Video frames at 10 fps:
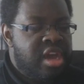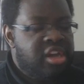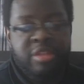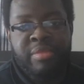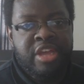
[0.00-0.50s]

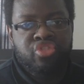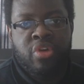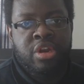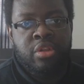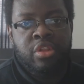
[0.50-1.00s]
because I'm not
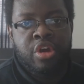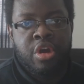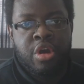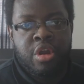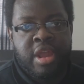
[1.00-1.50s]
trying to
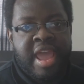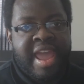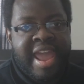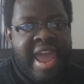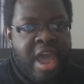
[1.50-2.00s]
learn
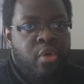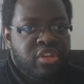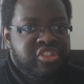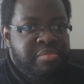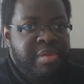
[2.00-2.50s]
how
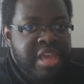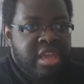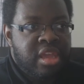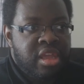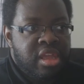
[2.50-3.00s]
to speak,
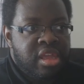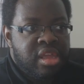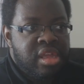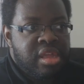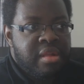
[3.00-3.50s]

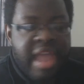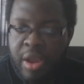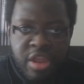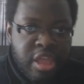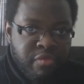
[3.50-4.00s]

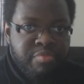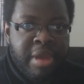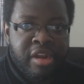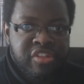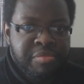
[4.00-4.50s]
how to give
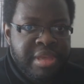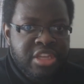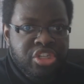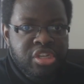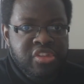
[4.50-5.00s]
better
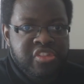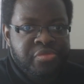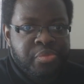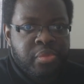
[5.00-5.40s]
speeches.